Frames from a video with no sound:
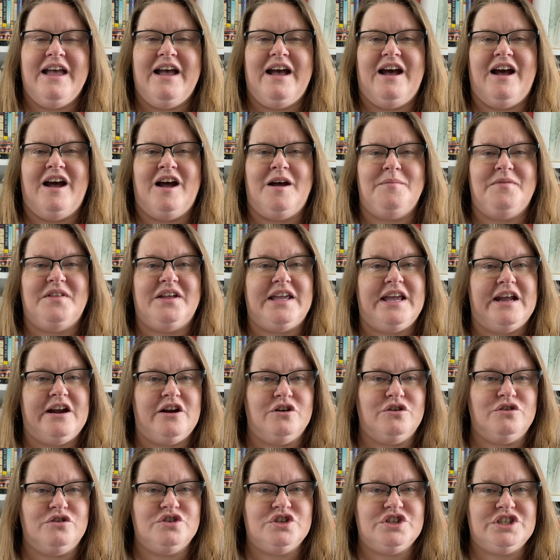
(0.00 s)
um, the
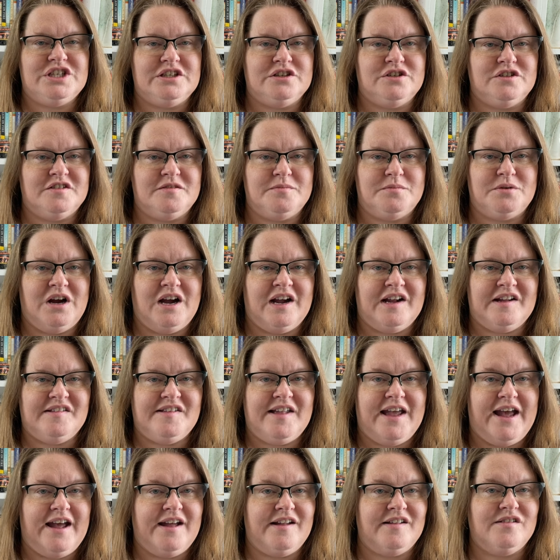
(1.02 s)
Carol Shields Prize
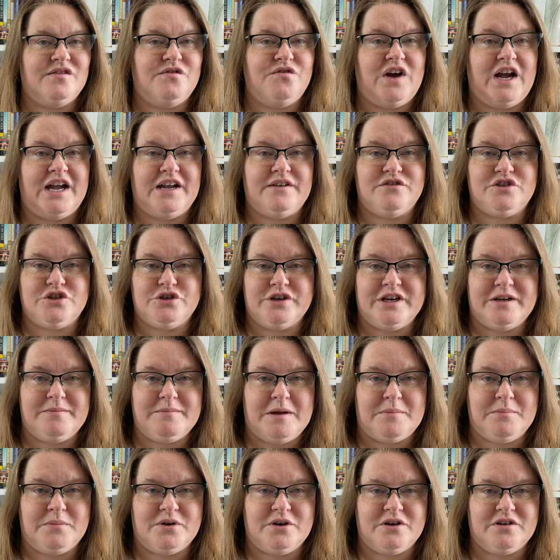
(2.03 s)
has five jury
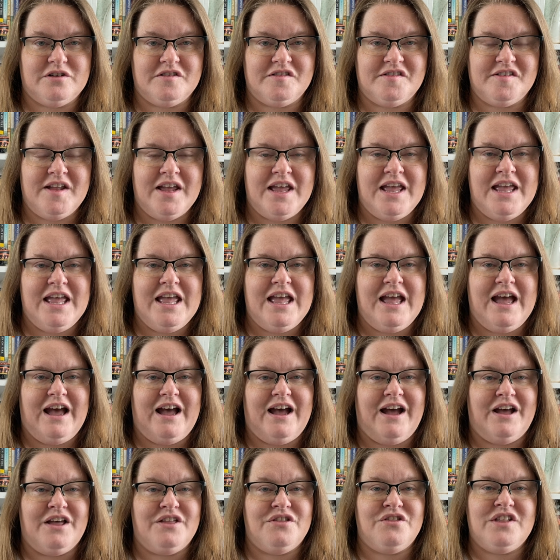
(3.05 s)
members.
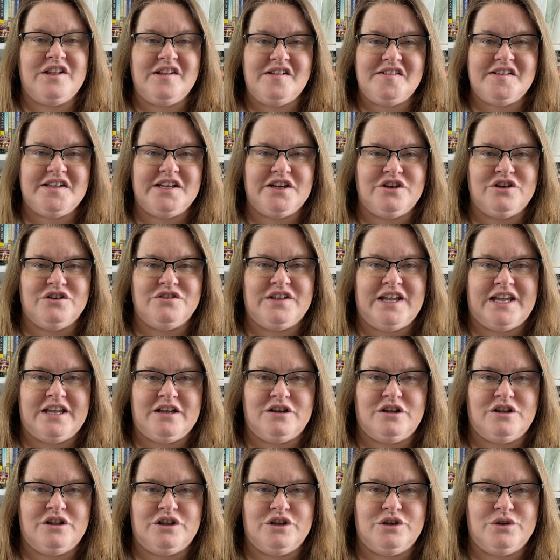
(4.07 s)
Uh, this year they
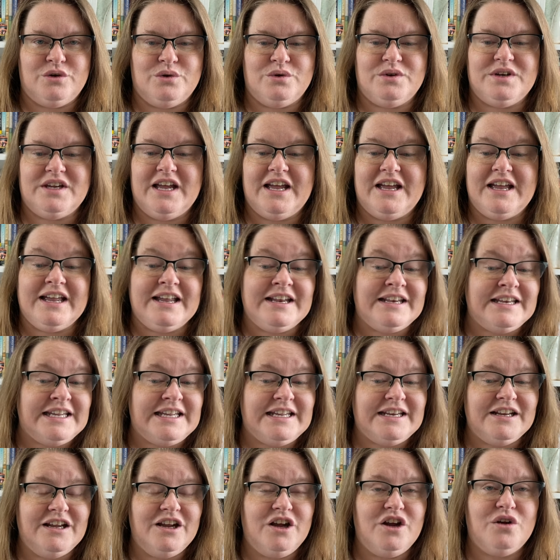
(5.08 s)
include
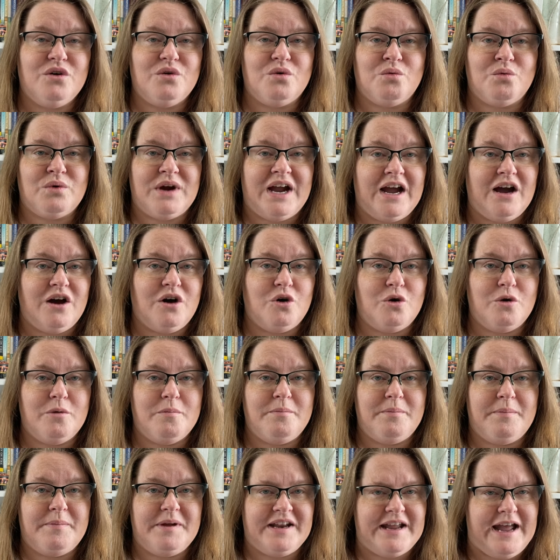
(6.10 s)
Anita Rao
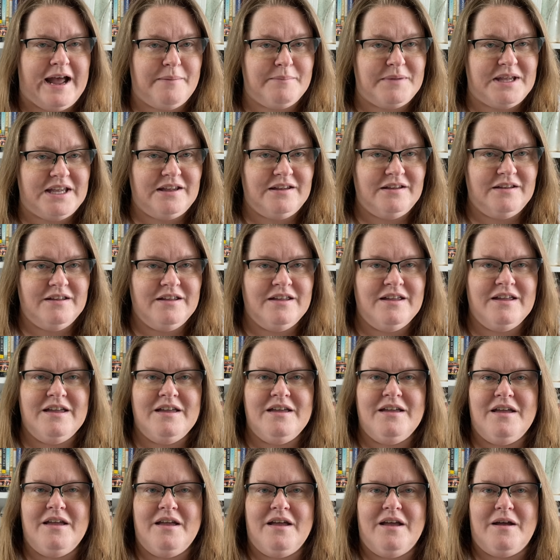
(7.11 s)
Badami,
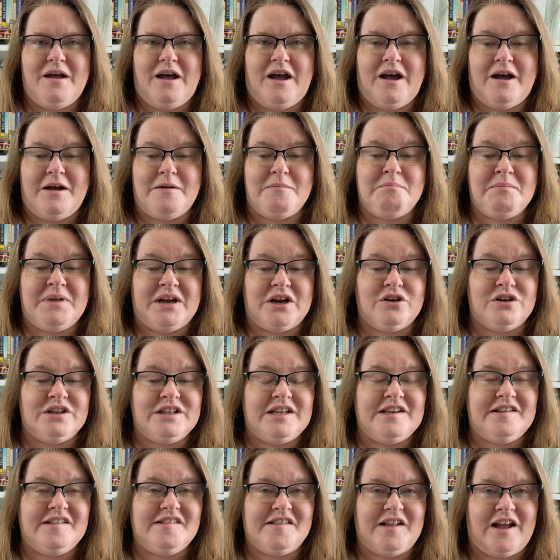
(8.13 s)
uh,
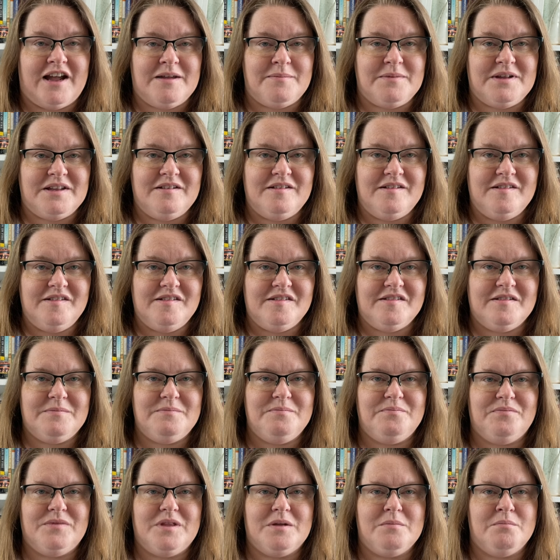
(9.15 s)
Marilyn Simons,
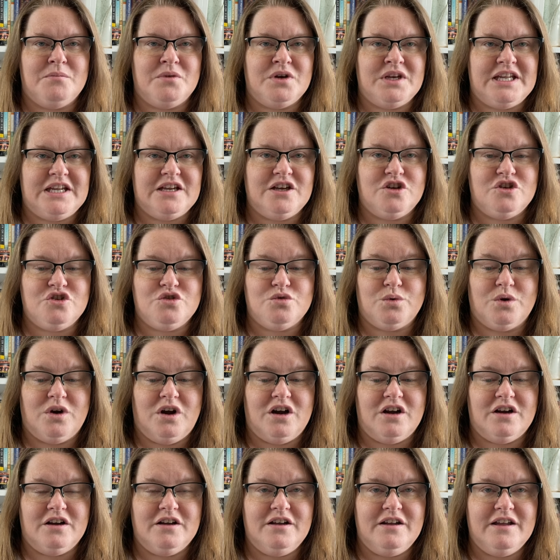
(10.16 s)
Monique
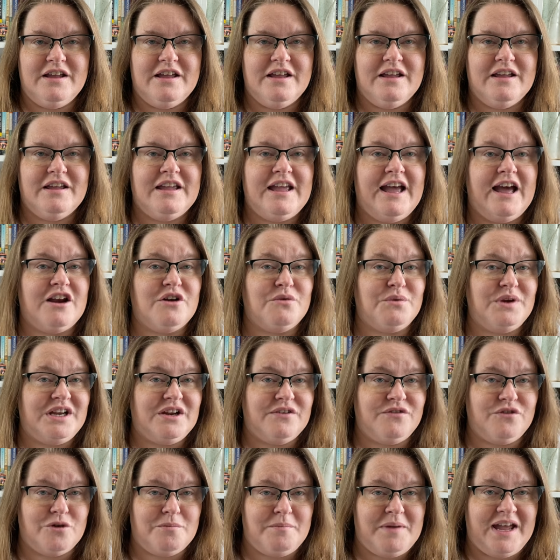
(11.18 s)
Truong, Katarina
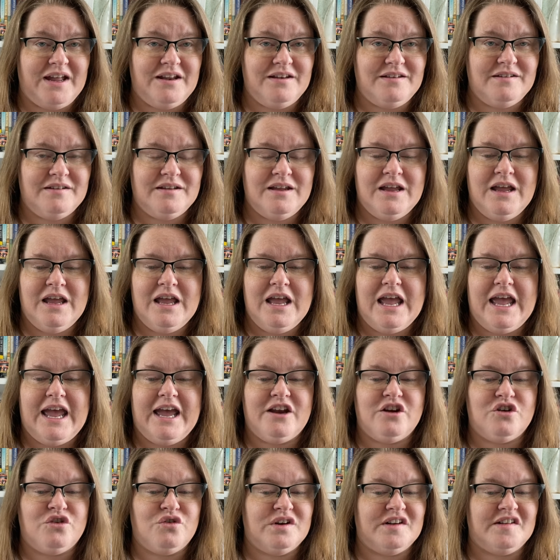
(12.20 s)
Vermette,
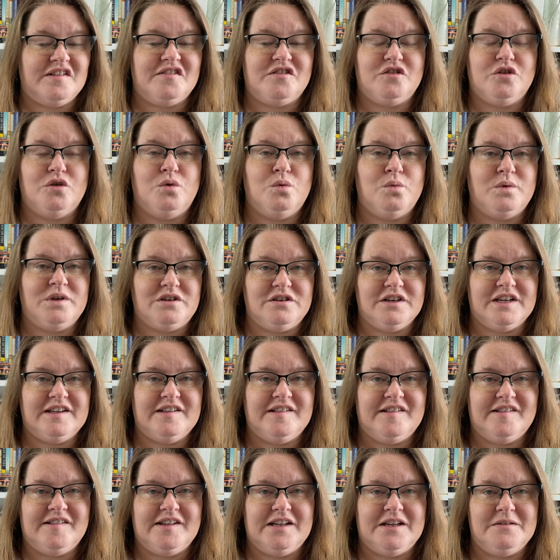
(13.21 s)
and Crystal
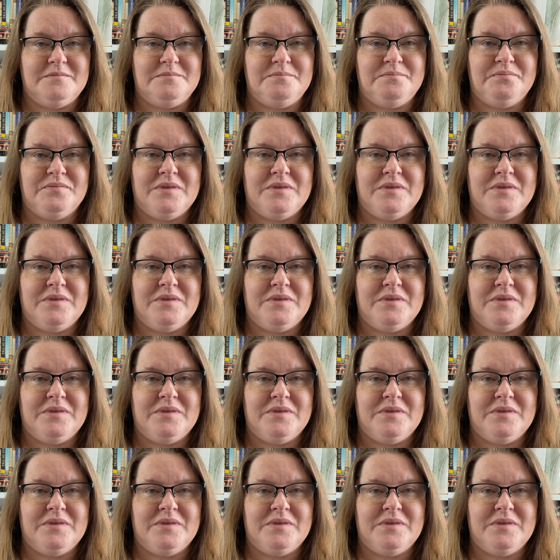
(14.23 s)
Wilkinson.